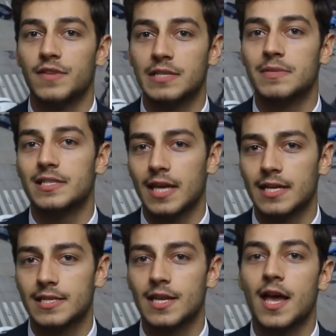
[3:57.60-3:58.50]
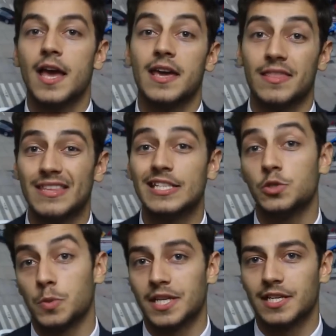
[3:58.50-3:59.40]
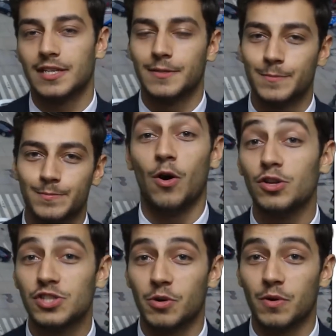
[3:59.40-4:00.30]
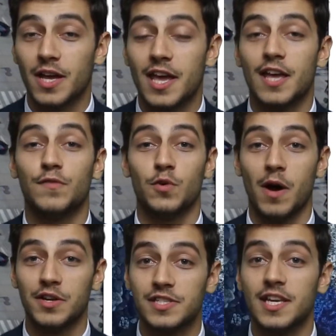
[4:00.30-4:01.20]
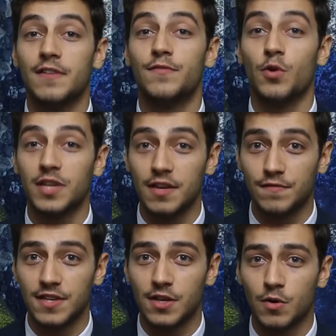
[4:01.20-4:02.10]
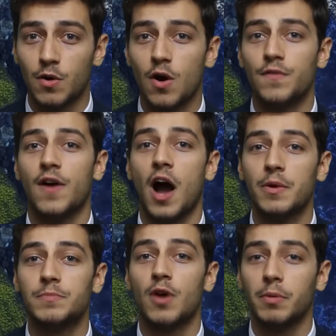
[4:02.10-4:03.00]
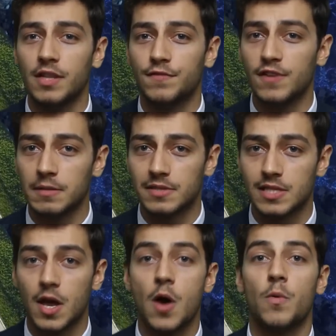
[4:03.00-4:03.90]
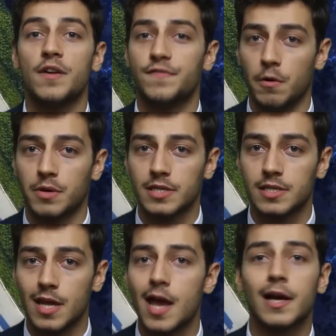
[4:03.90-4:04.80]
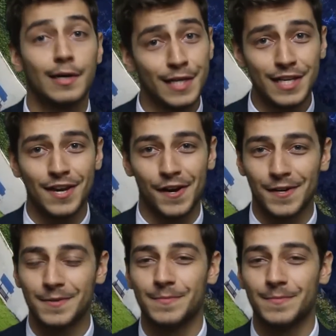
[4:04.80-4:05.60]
of his mistakes in this tweet. Also, if you see a 4K video of how it properly films when focused, click here.